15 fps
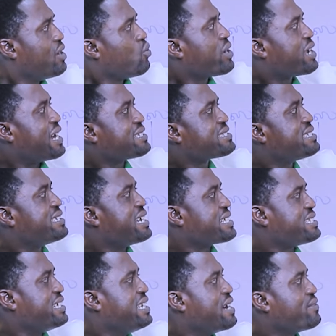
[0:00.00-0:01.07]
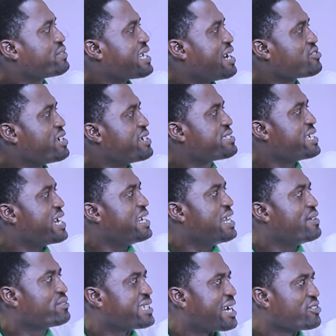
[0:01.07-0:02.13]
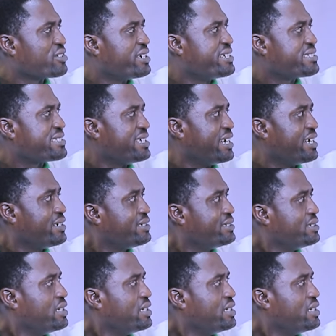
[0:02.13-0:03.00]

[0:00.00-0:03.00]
We can see that 11,000 is here, 11,000 is here.